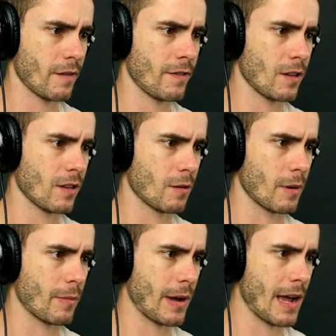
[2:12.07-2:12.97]
I feel a little
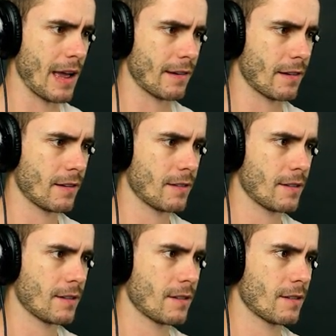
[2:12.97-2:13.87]
bit bad.
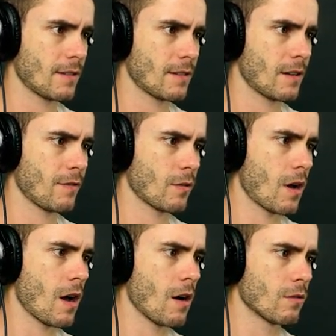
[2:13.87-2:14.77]
I feel.
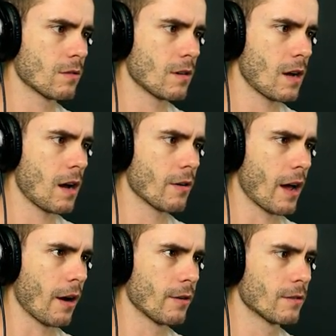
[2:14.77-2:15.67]
Oh, oh
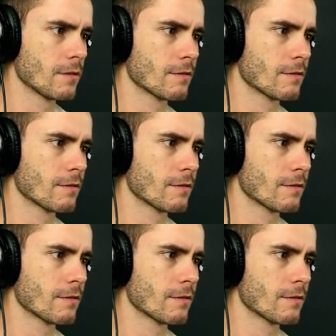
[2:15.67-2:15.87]
no.